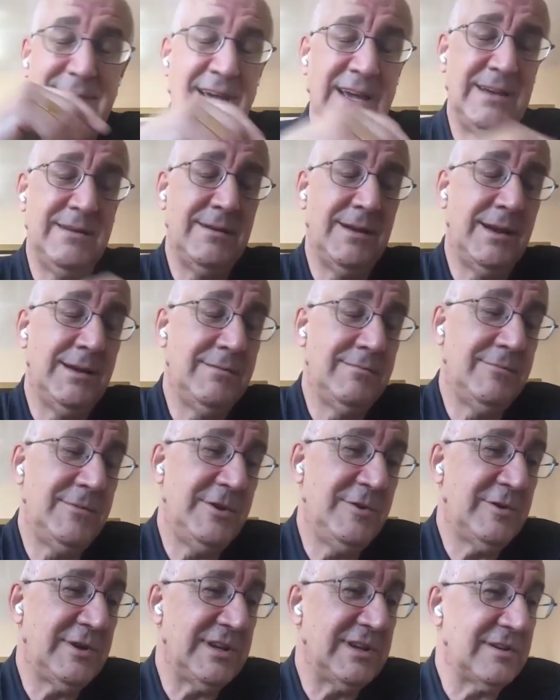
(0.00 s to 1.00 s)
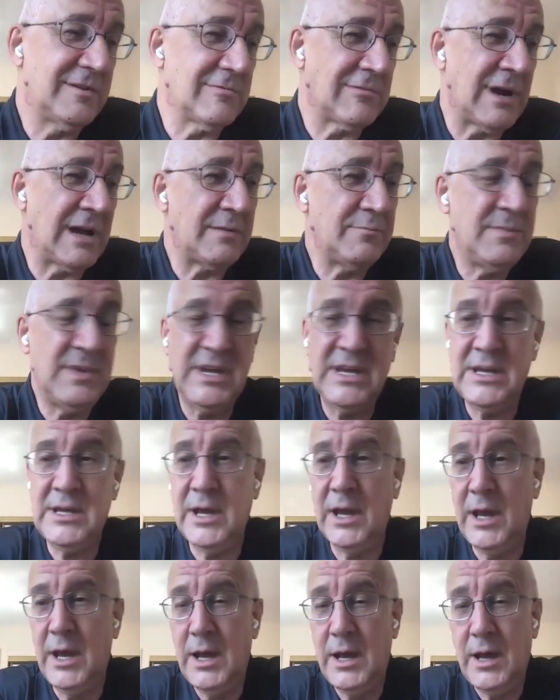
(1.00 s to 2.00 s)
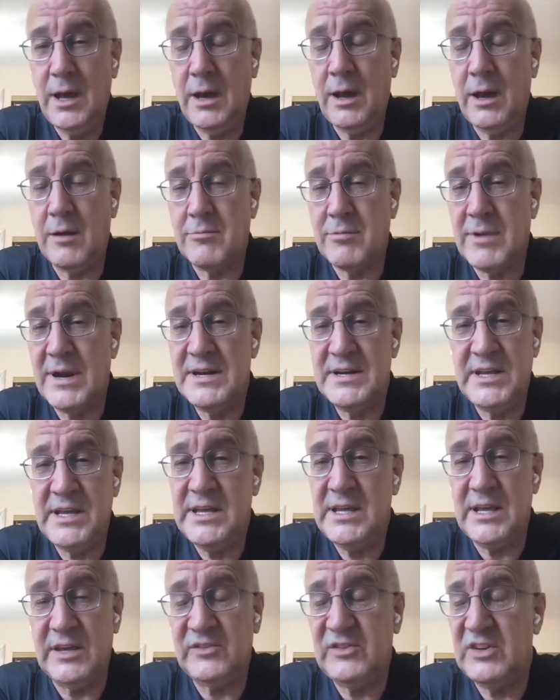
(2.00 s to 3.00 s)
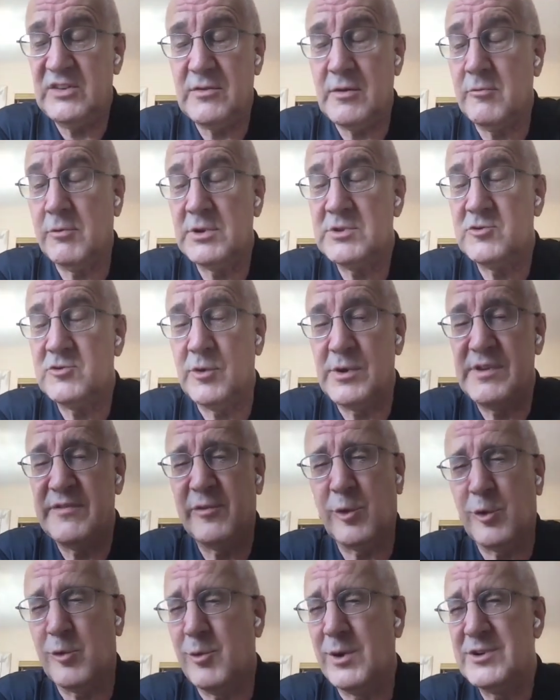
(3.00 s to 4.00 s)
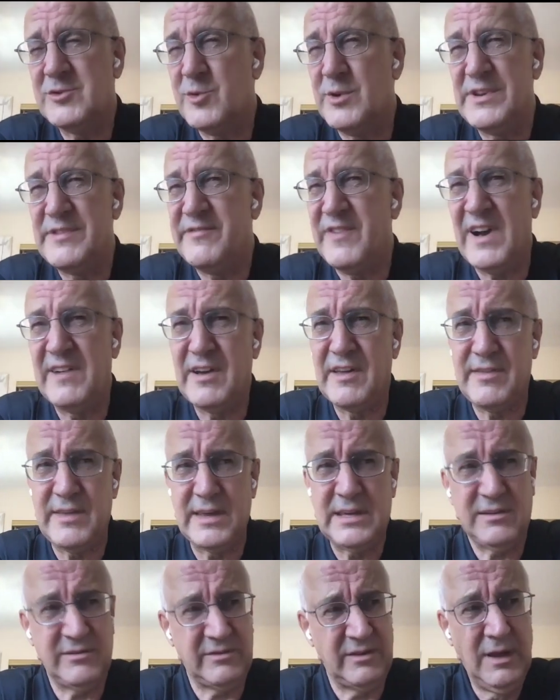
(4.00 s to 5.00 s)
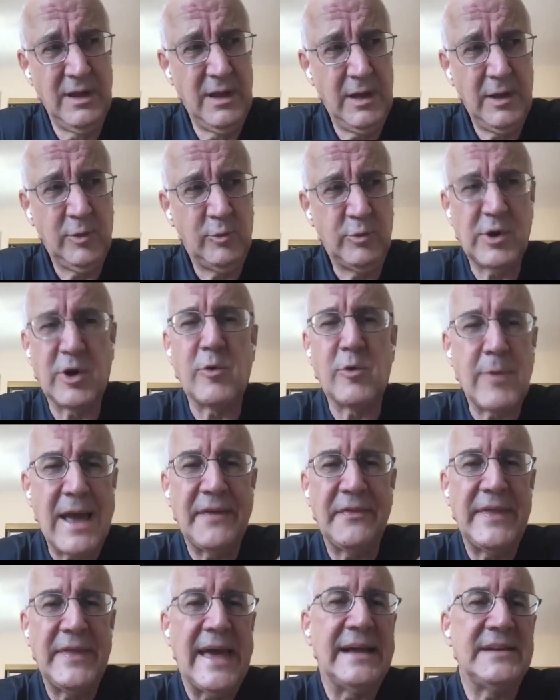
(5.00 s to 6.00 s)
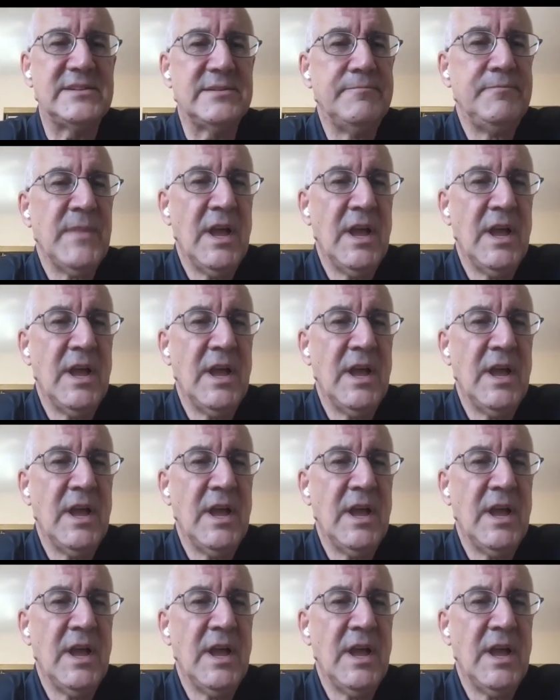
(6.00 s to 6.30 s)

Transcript: and you can correct me, Randy, it's either 124 or 125, I think. We're around that.